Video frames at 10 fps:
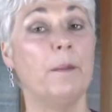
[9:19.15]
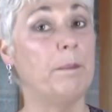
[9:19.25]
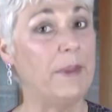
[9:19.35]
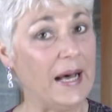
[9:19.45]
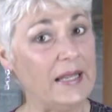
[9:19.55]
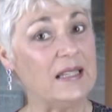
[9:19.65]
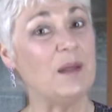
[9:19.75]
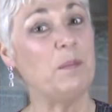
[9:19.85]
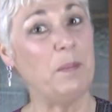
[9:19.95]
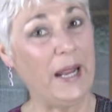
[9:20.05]
But
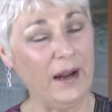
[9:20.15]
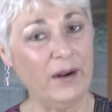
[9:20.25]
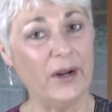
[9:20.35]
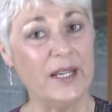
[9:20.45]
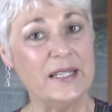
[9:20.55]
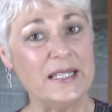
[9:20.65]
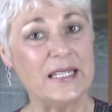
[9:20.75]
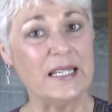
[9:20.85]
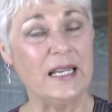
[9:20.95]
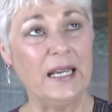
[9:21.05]
the parent,